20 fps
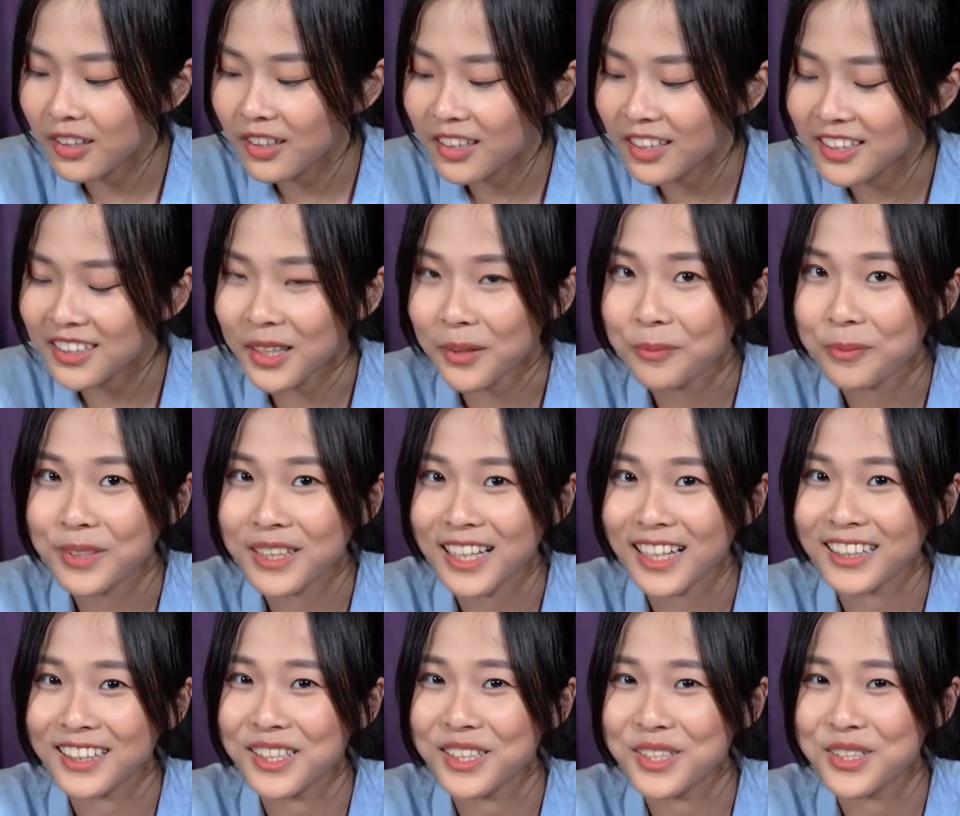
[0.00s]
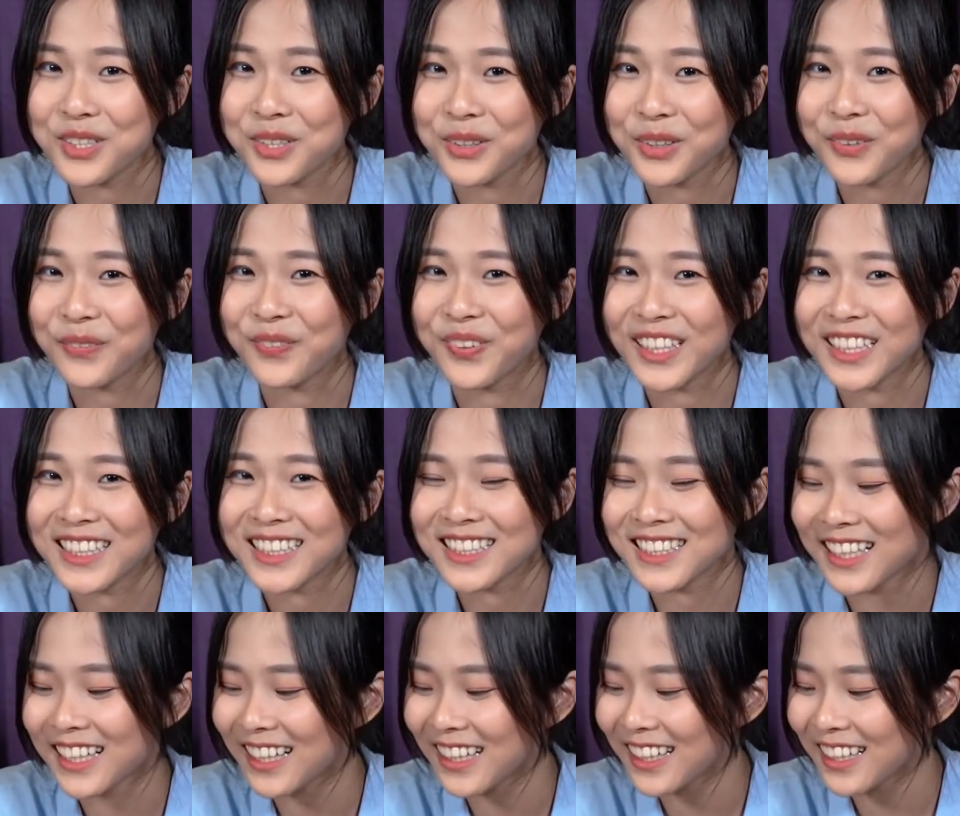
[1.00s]
It's like cutting through a
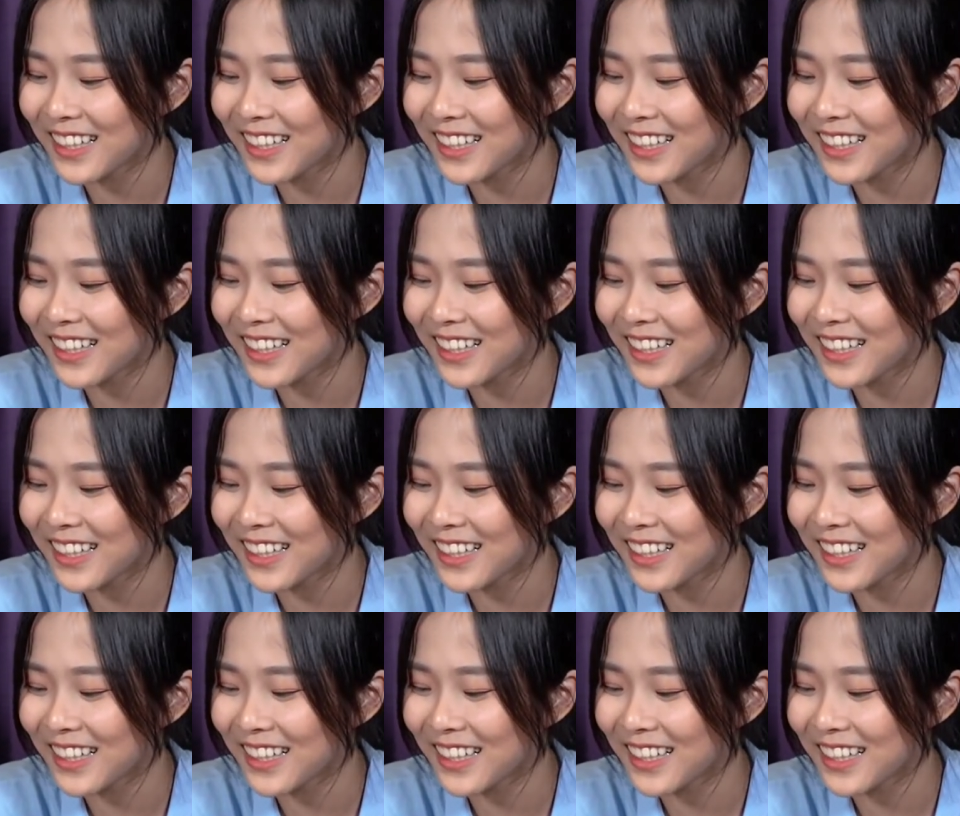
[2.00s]
pizza.